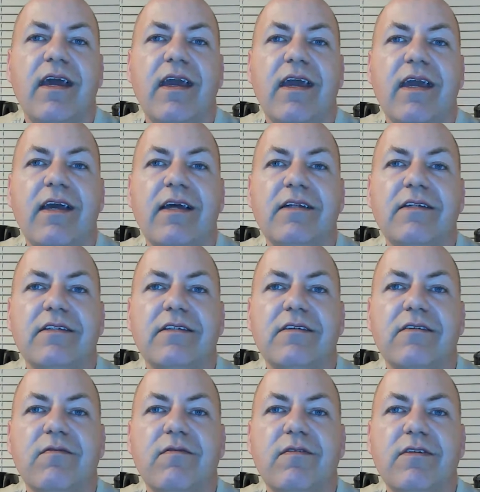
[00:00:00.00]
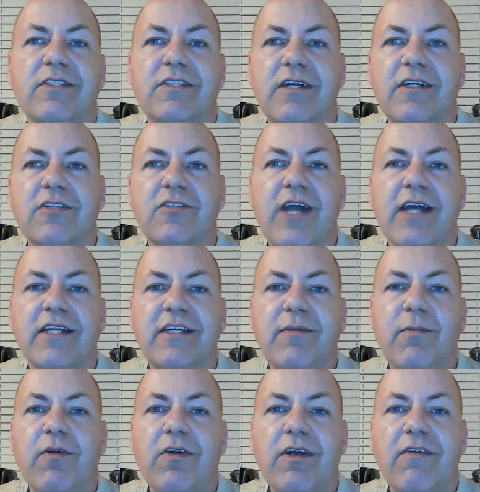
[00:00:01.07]
And we'll start
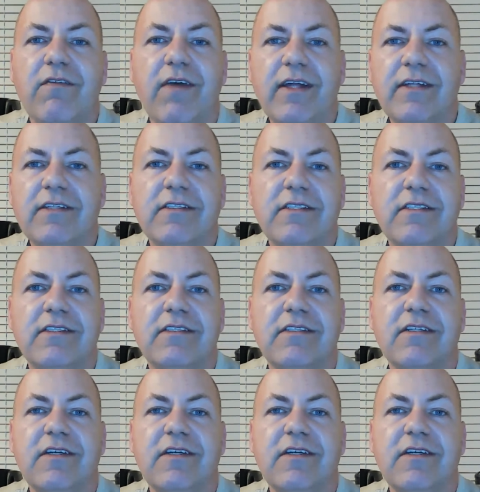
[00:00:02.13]
attracting more events.